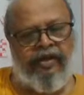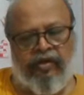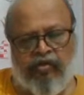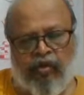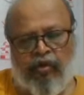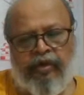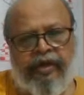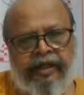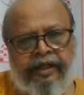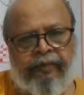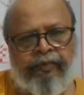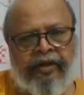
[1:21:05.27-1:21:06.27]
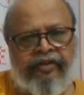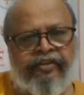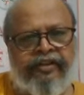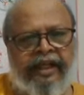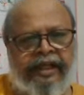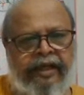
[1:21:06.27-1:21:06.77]
So he plays
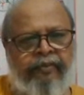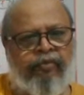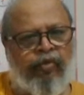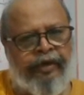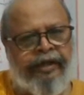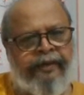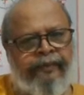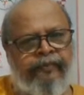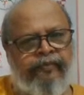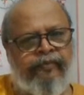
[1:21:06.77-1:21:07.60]
in the game queen.